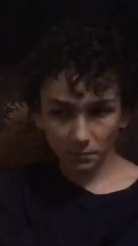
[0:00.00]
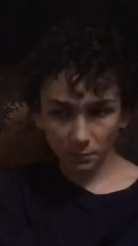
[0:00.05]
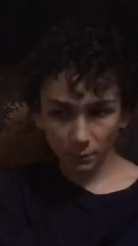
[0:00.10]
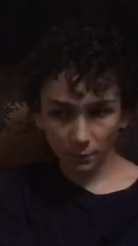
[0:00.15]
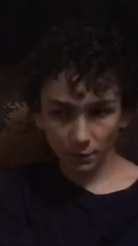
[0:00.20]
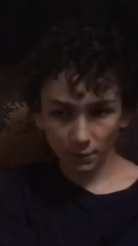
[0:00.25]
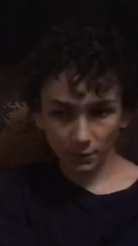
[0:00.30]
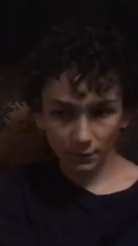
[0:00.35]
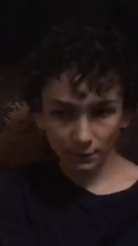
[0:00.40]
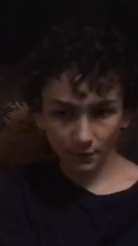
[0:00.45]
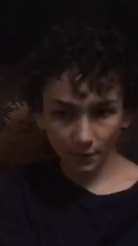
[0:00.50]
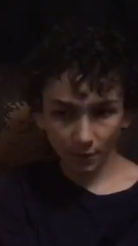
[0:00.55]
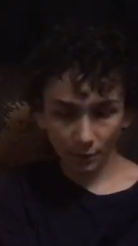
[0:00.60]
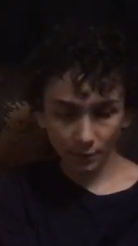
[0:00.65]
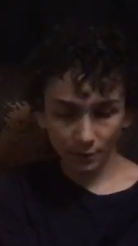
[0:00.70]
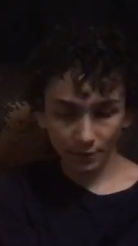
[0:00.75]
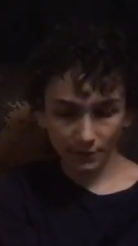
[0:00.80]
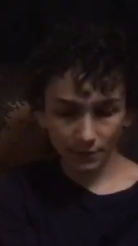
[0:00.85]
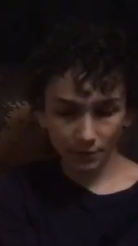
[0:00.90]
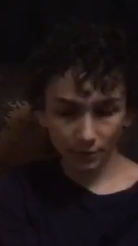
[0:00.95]
this film
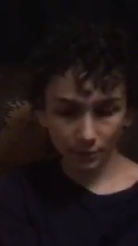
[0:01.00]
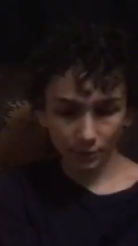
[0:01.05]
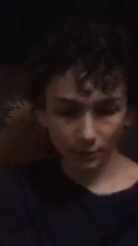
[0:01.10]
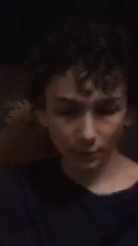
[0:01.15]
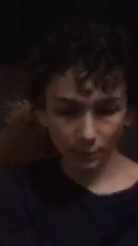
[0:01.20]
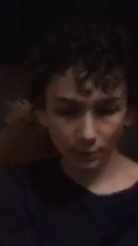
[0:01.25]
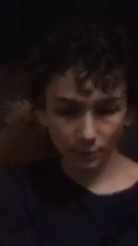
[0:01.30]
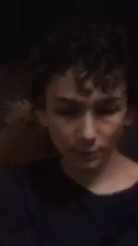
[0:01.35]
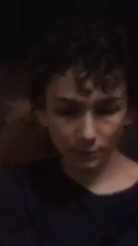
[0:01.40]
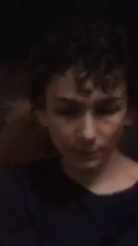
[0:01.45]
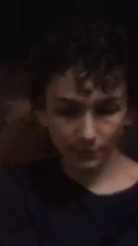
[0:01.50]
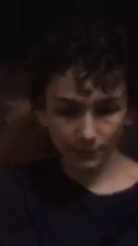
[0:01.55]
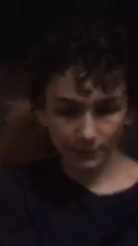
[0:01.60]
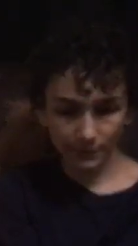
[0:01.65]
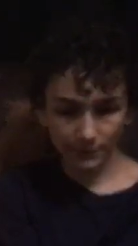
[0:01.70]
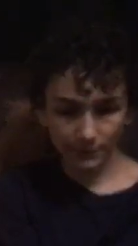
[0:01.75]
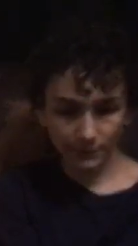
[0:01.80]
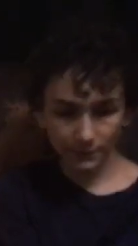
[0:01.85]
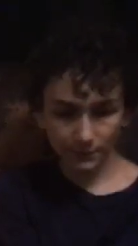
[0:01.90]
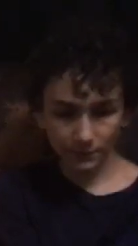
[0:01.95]
was
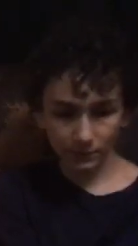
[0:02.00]
released,